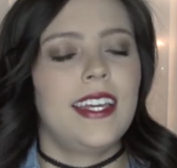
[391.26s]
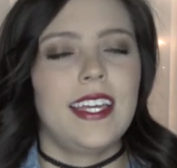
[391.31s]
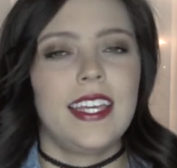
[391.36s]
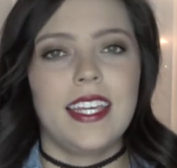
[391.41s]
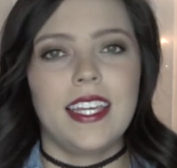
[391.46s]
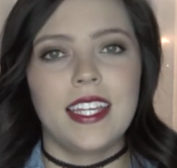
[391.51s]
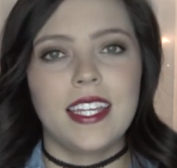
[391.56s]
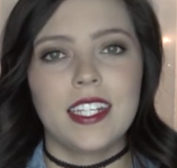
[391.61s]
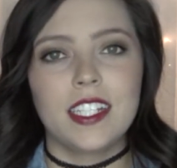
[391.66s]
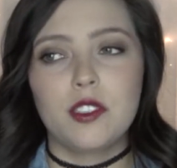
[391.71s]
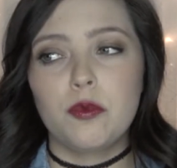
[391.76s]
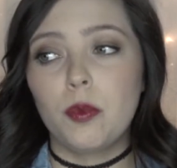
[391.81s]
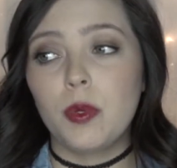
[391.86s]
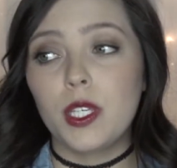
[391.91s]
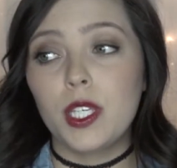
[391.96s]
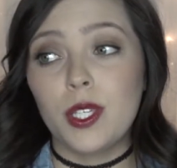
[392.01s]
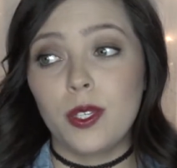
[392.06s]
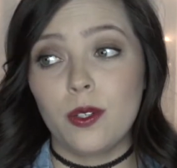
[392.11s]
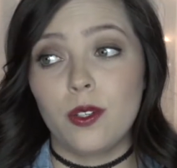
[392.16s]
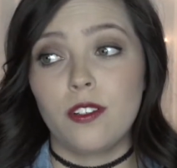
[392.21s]
It is
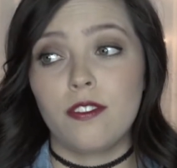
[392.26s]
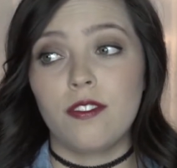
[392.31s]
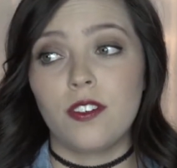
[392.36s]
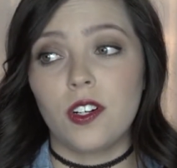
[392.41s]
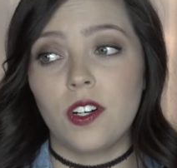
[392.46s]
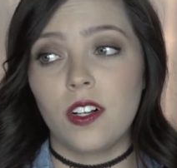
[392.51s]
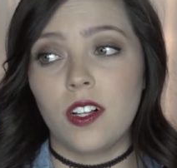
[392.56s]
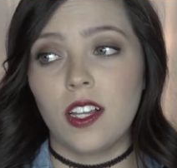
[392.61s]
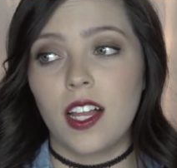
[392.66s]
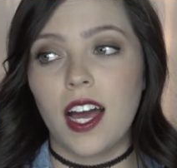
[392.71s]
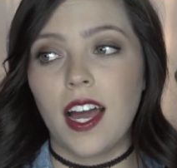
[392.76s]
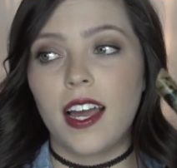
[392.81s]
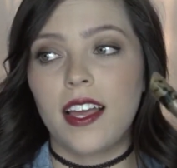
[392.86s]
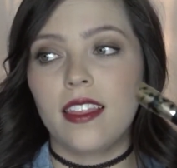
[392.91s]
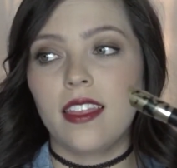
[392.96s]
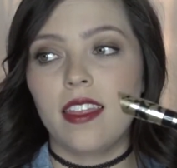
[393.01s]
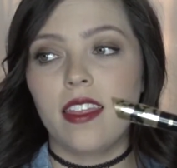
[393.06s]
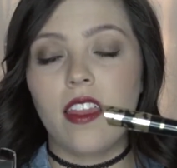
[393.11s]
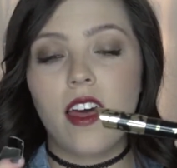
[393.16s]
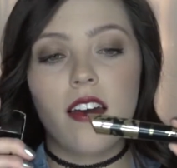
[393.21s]
beautiful. I
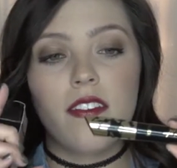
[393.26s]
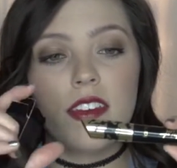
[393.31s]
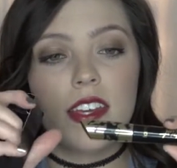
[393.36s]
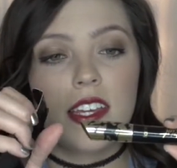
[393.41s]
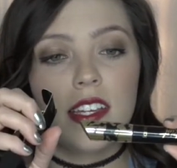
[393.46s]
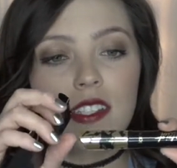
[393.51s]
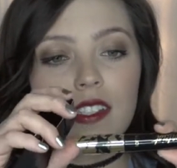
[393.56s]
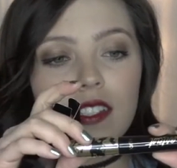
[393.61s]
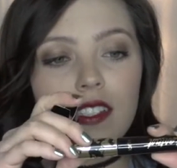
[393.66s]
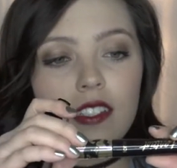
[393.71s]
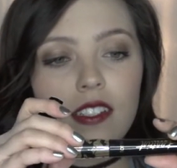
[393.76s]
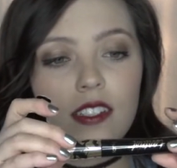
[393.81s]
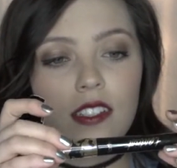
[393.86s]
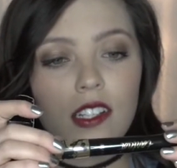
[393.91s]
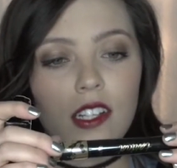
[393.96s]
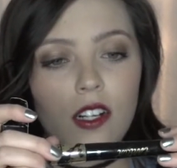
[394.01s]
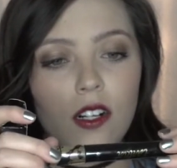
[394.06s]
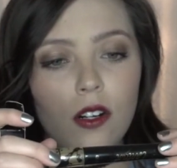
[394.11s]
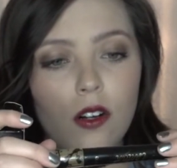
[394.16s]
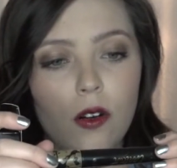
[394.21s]
love it.
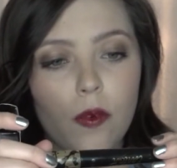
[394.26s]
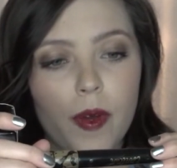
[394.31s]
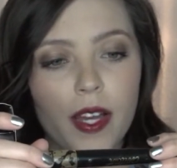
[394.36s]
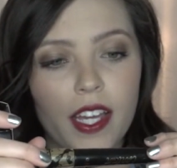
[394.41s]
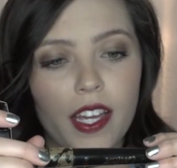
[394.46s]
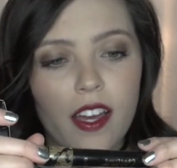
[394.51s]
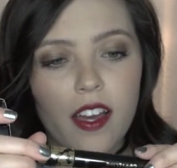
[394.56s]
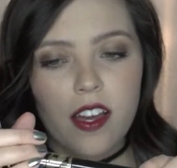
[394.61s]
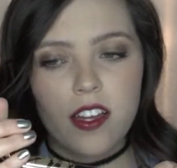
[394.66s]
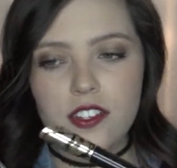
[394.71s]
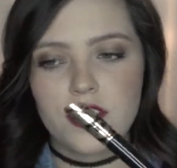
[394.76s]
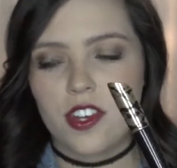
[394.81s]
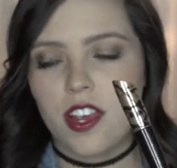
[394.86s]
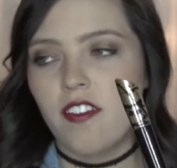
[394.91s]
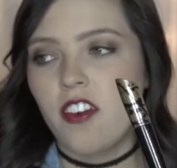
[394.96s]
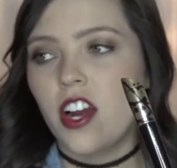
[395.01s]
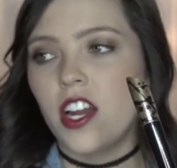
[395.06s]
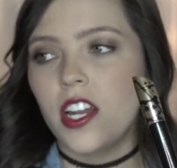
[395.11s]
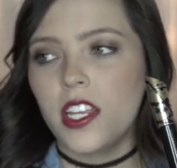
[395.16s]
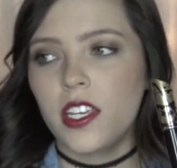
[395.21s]
Oh my gosh, I've
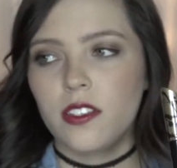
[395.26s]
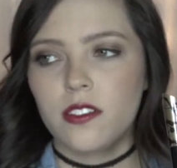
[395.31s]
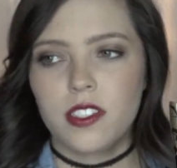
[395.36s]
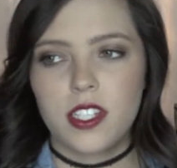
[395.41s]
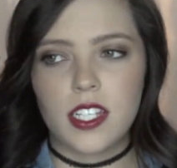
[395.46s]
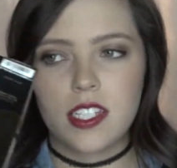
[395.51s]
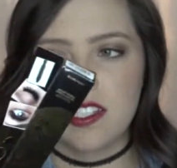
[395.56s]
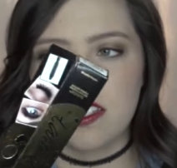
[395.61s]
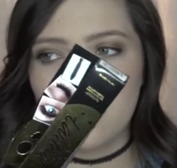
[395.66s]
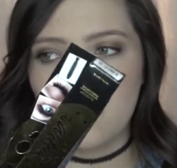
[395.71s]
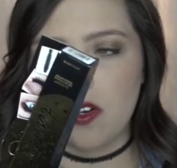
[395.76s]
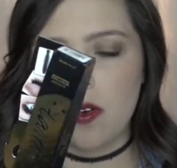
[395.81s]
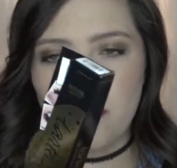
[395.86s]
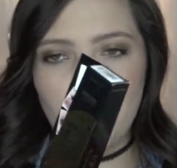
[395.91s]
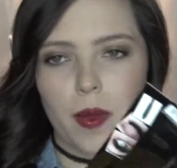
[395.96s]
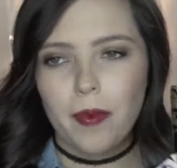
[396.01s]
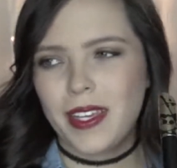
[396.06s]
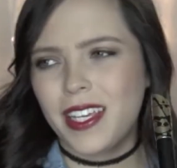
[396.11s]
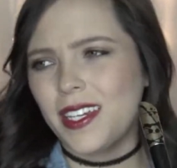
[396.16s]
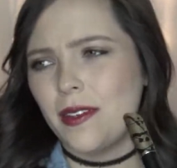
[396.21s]
already used this, so I'm
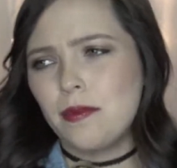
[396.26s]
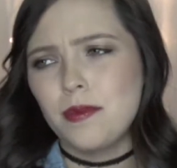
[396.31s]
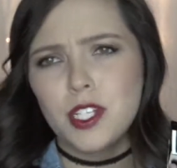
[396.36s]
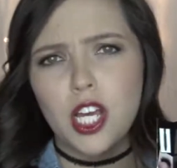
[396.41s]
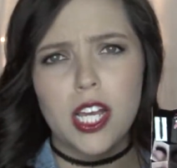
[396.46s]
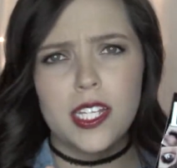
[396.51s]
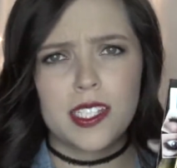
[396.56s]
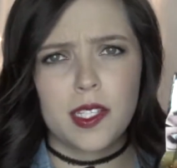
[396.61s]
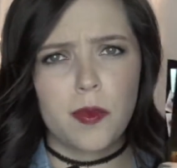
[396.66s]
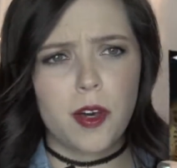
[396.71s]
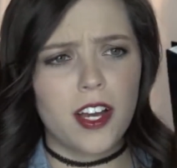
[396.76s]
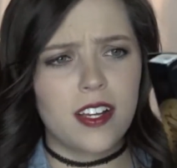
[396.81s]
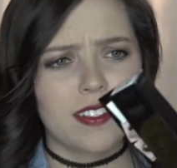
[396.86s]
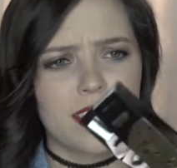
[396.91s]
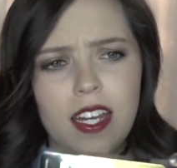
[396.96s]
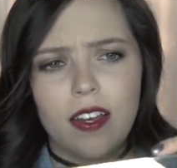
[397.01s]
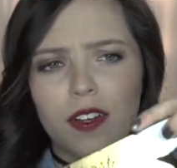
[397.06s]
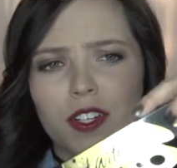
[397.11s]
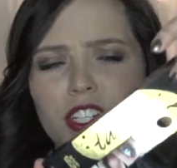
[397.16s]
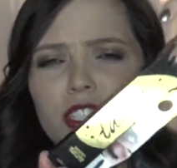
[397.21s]
probably going to toss the box
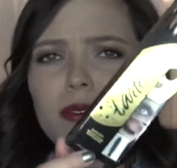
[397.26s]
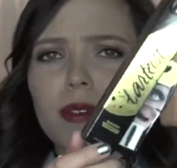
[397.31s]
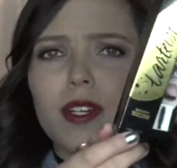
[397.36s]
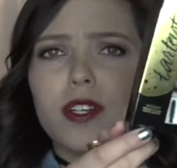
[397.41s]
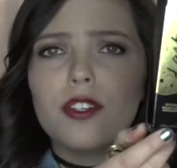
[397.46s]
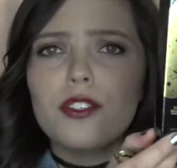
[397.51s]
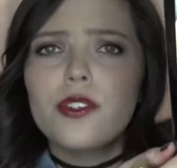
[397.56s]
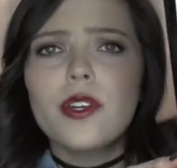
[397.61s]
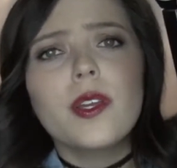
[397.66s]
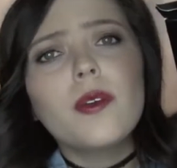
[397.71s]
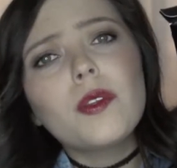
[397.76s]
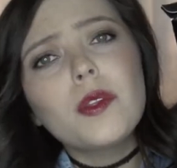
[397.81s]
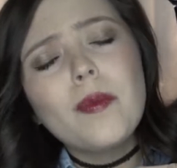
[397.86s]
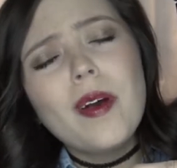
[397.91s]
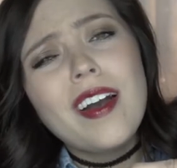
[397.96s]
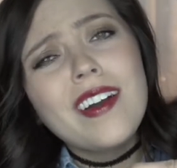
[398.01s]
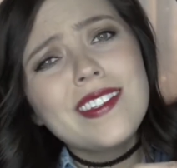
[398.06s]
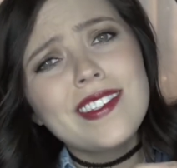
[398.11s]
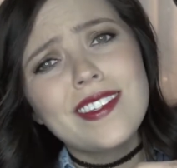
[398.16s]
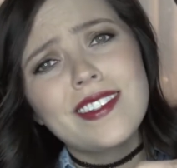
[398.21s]
now. I just wanted to show you what the
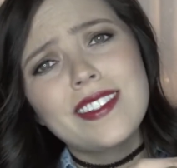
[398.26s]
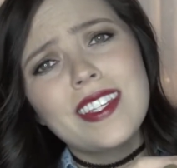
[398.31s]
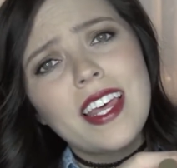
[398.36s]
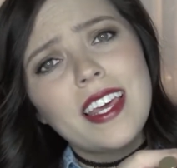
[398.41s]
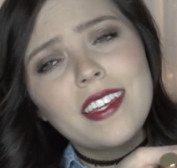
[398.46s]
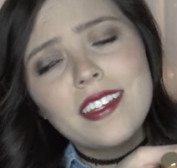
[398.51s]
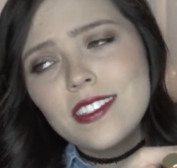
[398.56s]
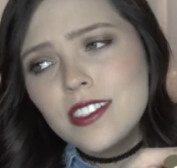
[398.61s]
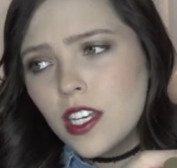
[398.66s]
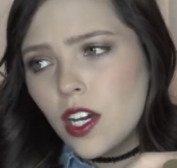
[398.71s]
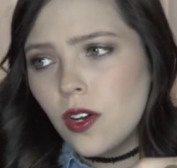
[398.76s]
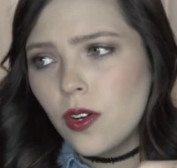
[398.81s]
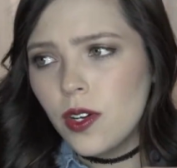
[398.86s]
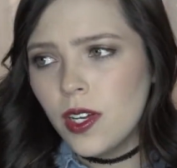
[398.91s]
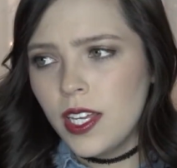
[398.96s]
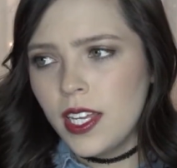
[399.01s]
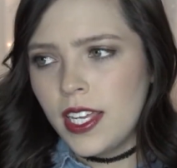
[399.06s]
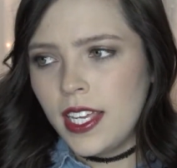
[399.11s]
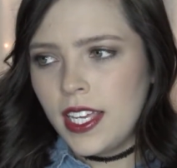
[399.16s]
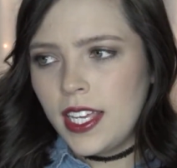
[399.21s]
box looked like. So
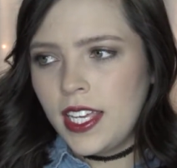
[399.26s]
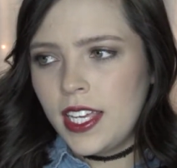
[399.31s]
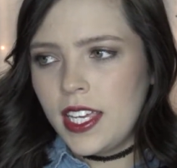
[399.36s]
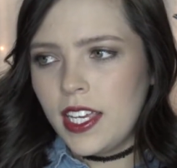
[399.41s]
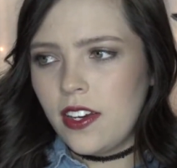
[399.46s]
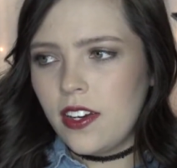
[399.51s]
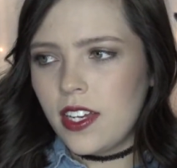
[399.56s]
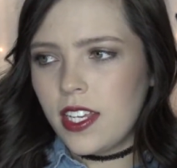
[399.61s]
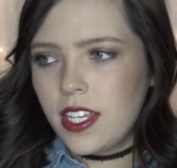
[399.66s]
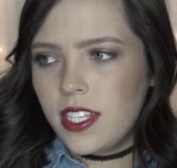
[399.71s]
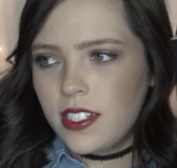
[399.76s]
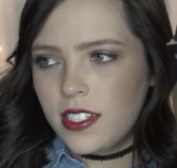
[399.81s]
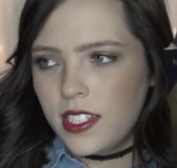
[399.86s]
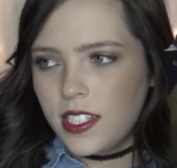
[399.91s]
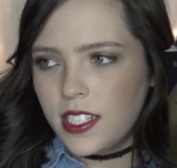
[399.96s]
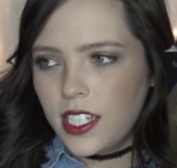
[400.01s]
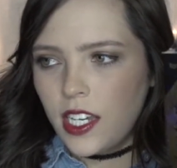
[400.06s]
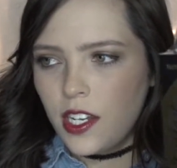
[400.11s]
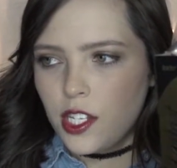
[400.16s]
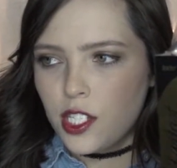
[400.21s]
here it is.
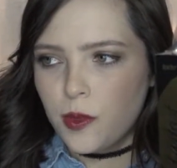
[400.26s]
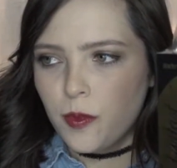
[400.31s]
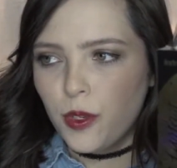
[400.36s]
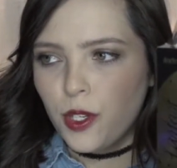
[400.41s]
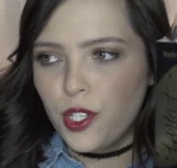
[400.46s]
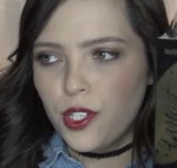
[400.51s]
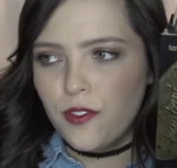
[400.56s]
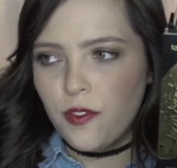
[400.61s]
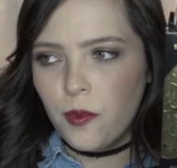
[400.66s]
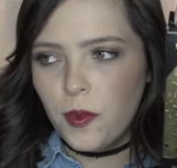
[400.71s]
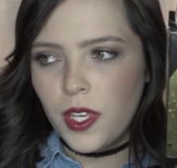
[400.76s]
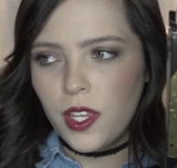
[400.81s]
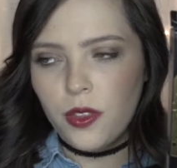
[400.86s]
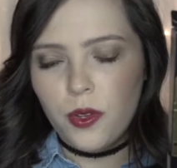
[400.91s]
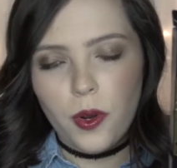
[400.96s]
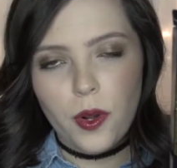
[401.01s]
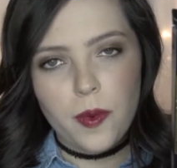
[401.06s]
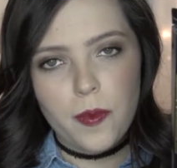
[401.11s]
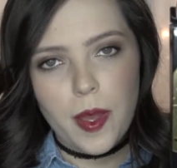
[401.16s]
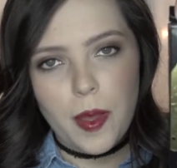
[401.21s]
It's kind of smushed from being
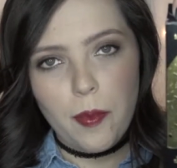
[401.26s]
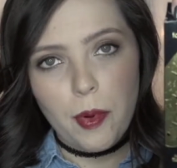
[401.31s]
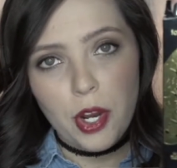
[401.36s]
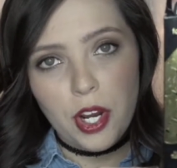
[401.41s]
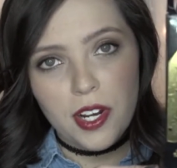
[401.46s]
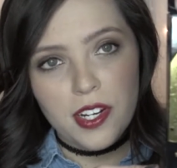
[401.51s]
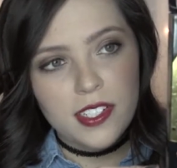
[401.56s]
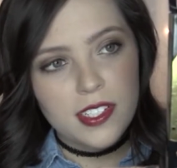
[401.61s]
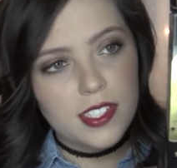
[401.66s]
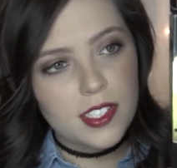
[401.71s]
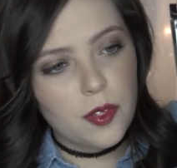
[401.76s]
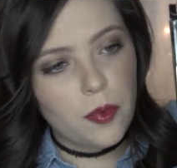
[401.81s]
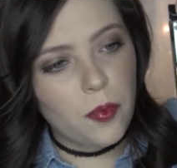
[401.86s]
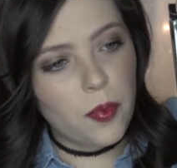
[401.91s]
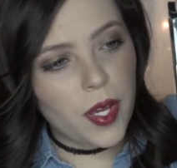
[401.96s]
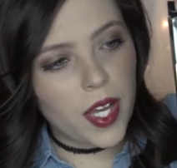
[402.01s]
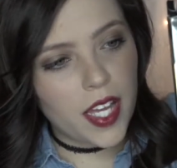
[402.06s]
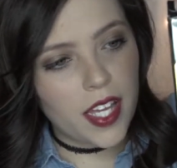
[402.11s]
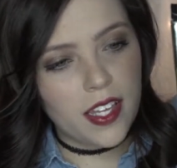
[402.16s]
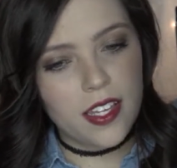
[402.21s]
thrown in my purse,
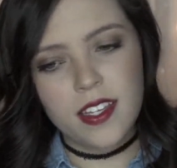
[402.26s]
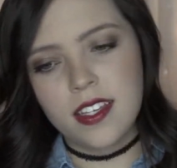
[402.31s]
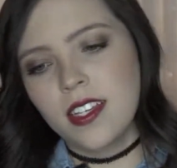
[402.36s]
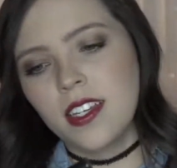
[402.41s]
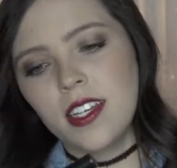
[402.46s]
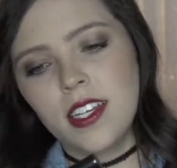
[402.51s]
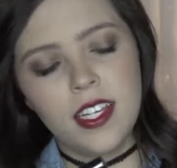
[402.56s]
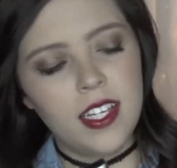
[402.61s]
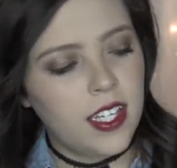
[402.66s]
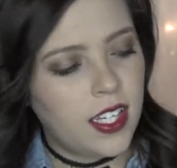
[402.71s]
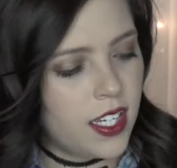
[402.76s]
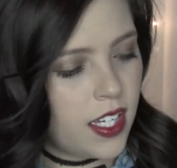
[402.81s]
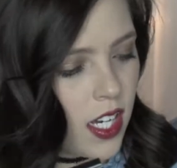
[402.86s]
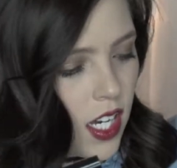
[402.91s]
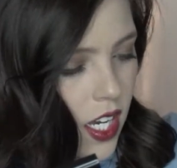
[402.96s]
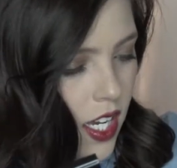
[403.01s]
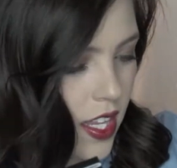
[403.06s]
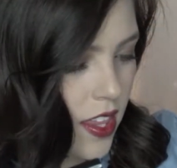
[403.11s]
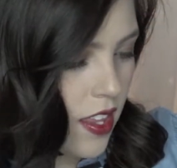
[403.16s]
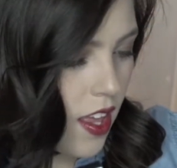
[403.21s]
but
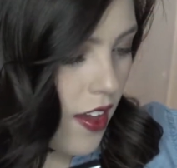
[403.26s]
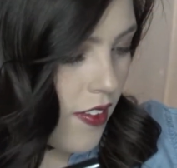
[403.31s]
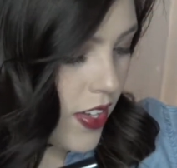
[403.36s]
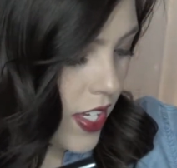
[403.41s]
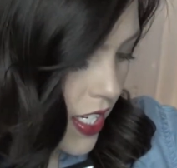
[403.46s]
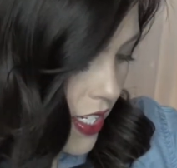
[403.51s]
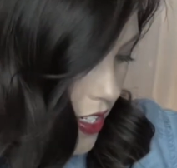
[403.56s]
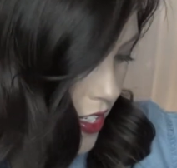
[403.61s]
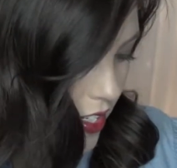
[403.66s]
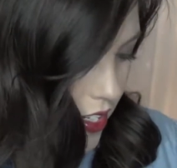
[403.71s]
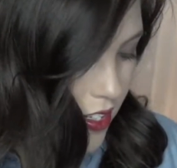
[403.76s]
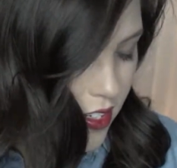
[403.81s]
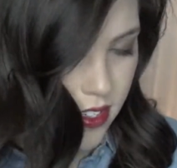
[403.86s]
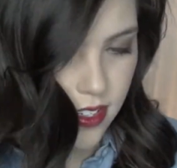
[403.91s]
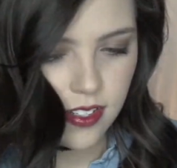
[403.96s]
I love it.